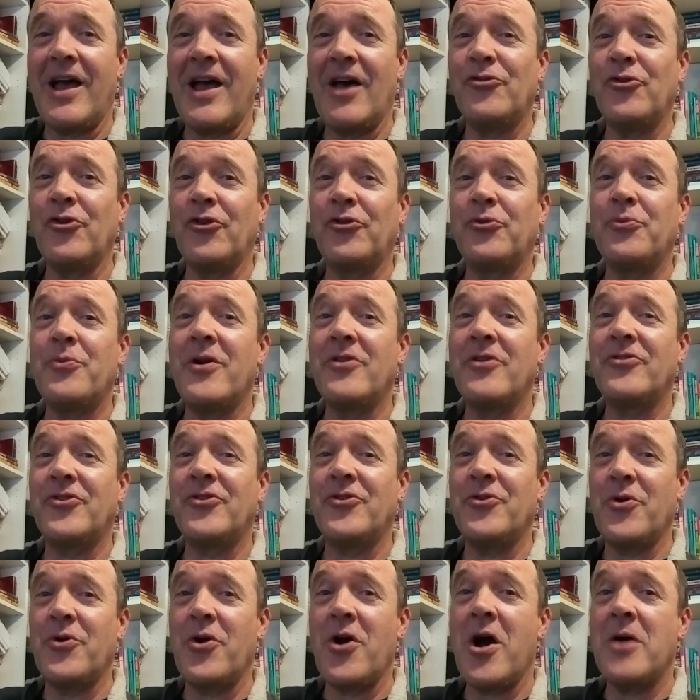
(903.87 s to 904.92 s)
as expressed
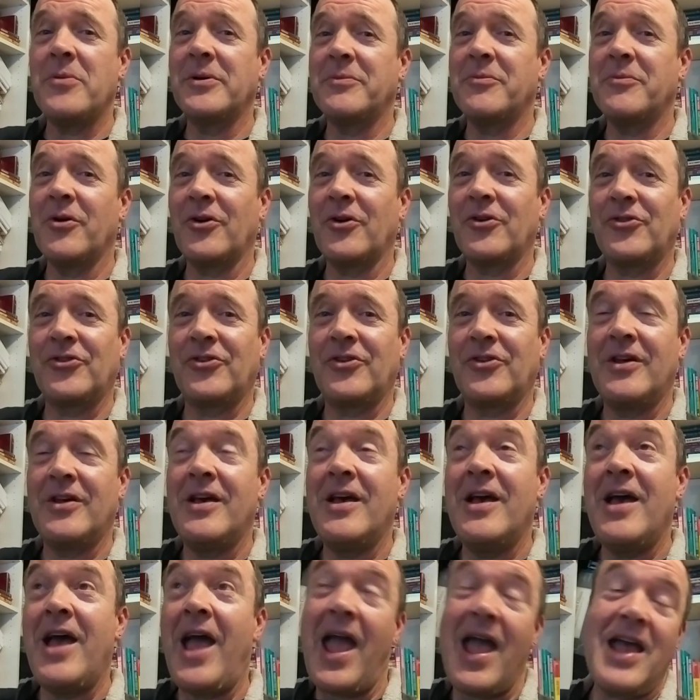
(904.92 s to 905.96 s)
through comic books,
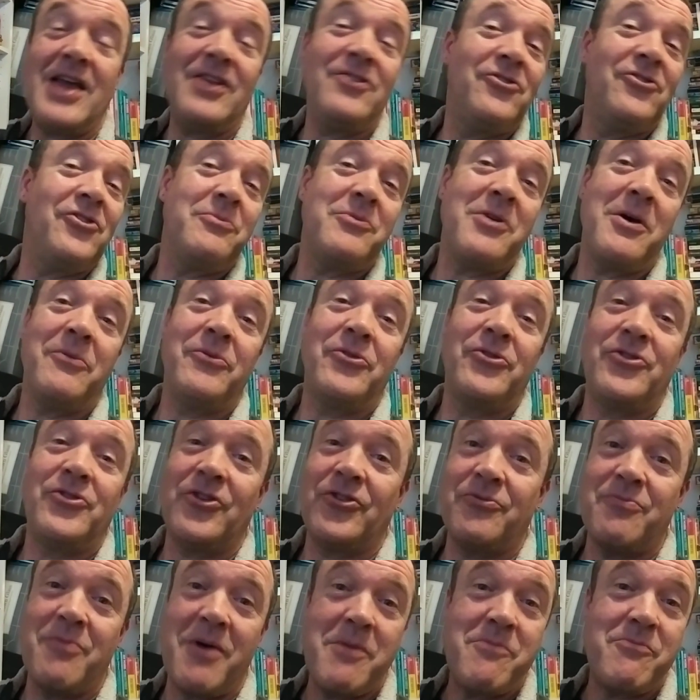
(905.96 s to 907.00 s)
and sometimes
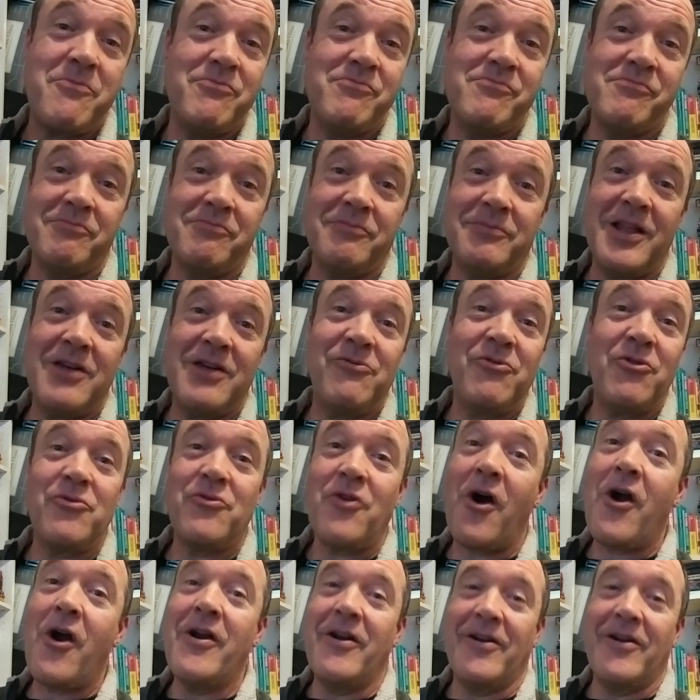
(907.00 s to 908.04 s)
just my love of
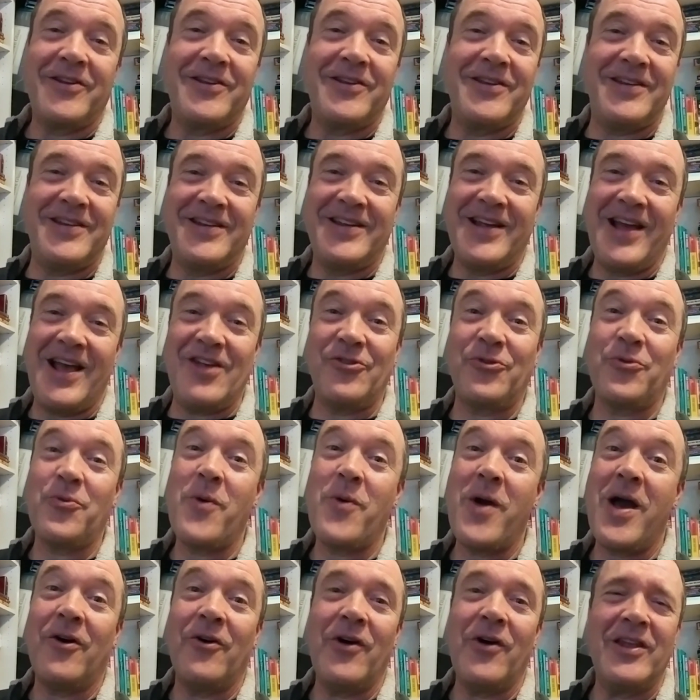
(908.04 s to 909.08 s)
art as
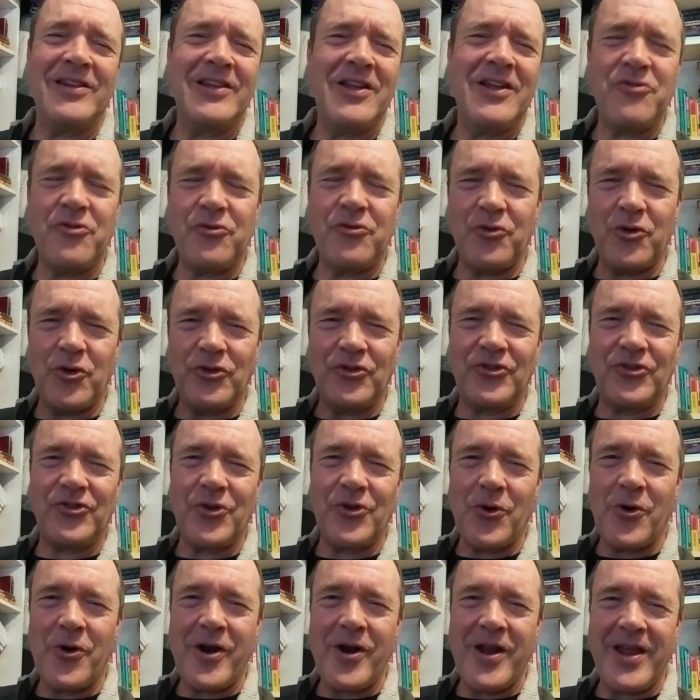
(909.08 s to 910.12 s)
well, and love of good
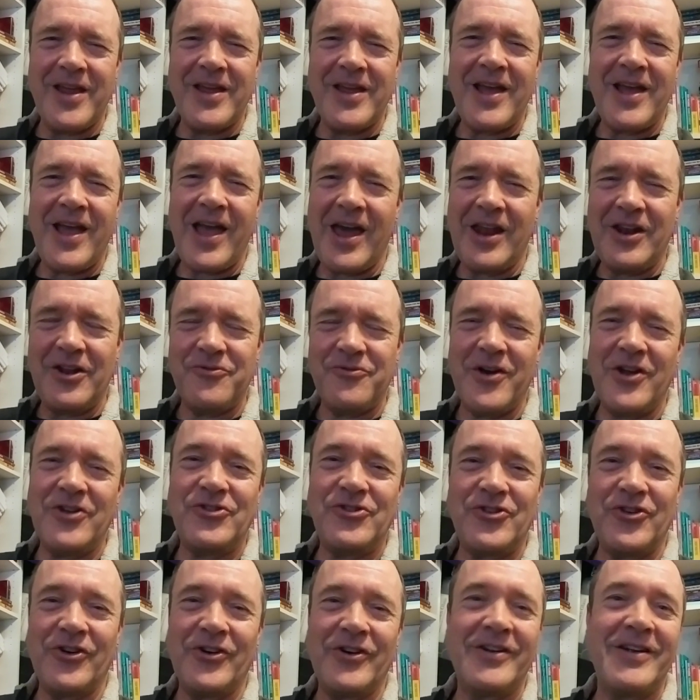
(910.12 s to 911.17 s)
story and
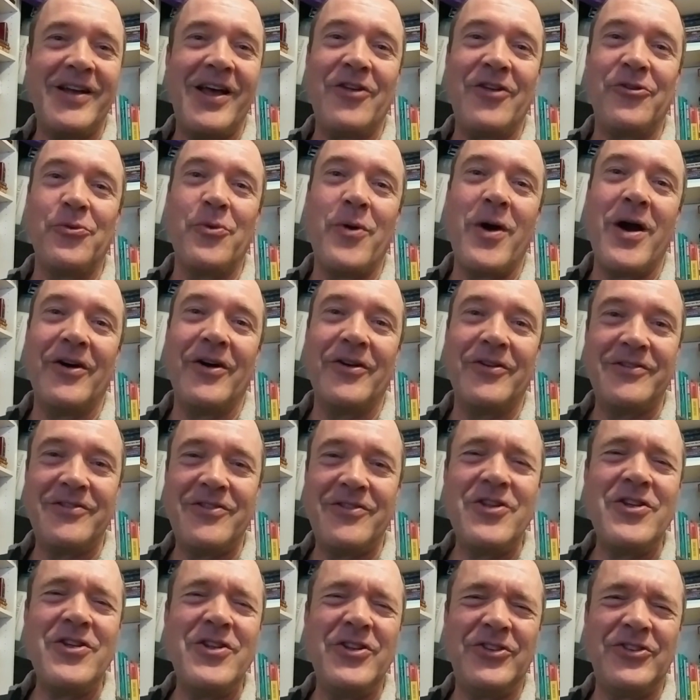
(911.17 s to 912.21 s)
adventure as well.
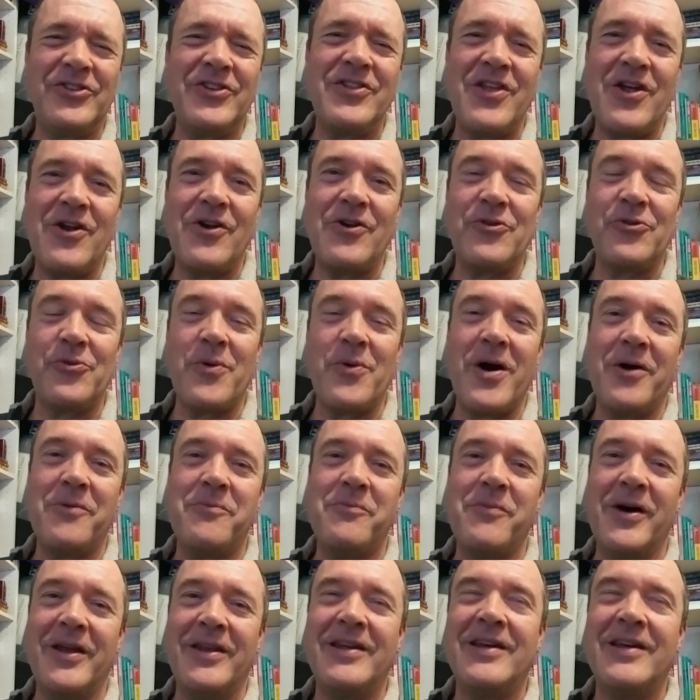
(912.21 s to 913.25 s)
It's in there as well,
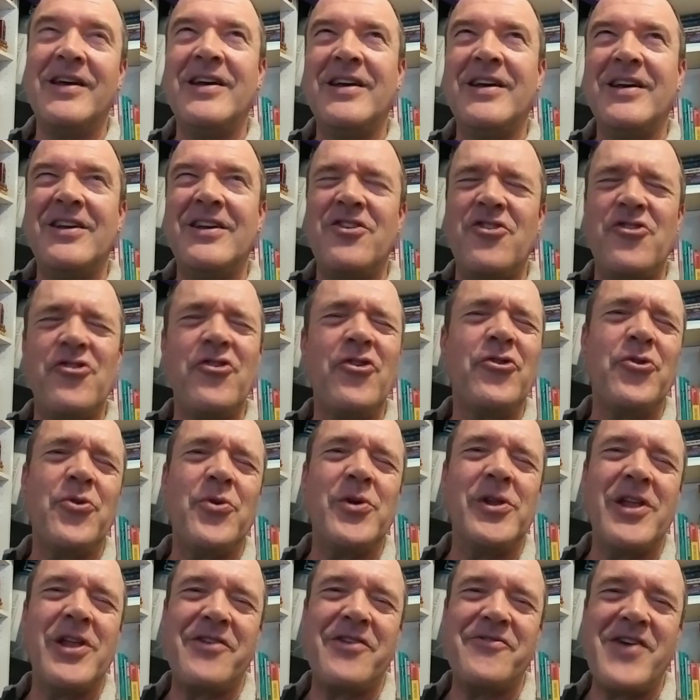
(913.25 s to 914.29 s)
but there's also a
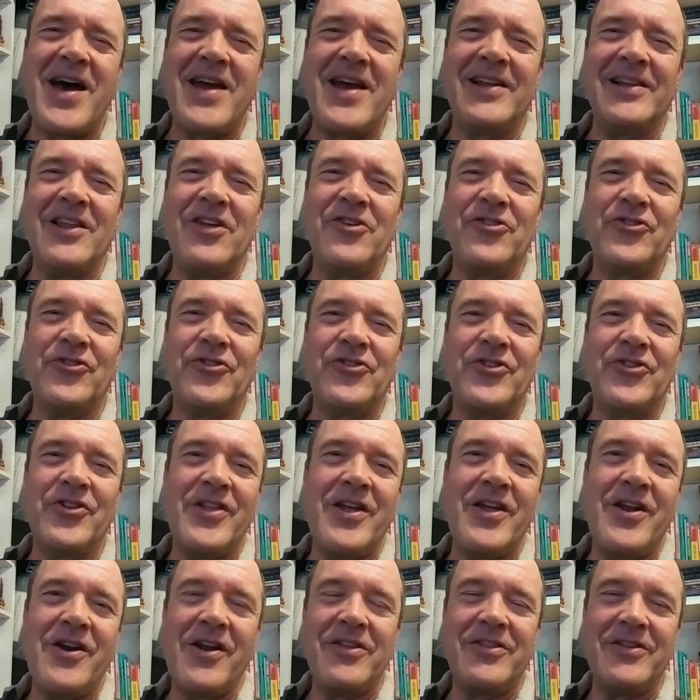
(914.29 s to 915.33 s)
lot of adolescence in
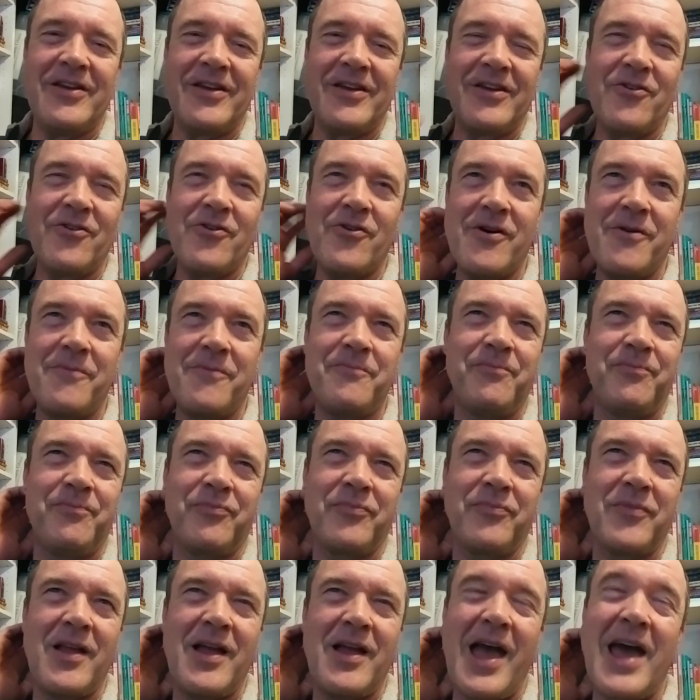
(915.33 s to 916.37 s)
there, I think. Or
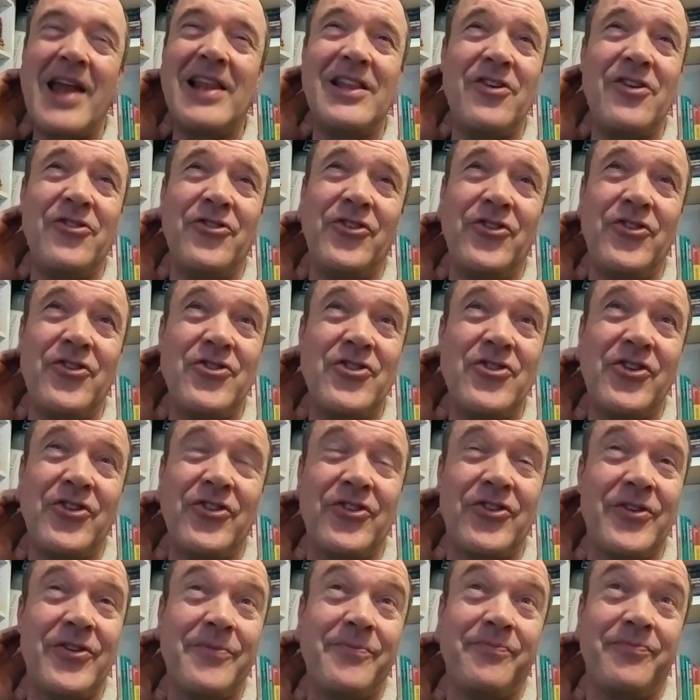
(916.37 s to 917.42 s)
adolescence, or
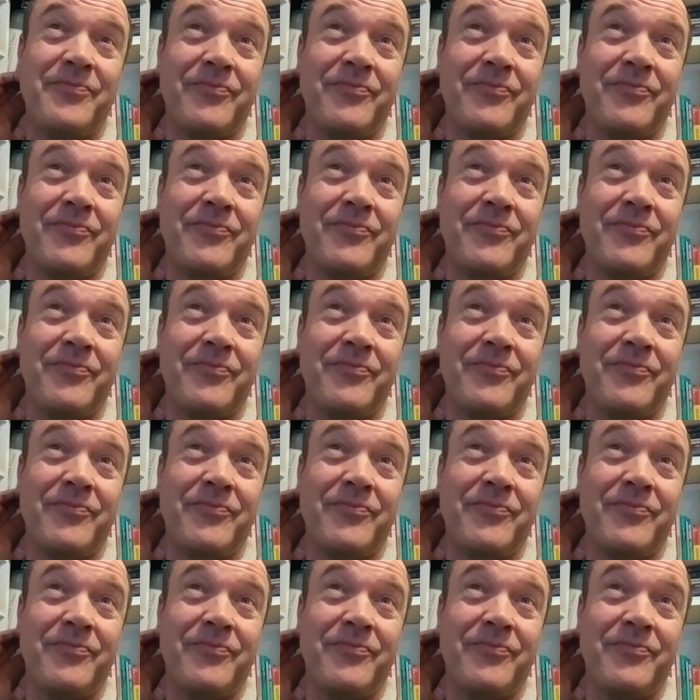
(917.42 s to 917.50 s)
just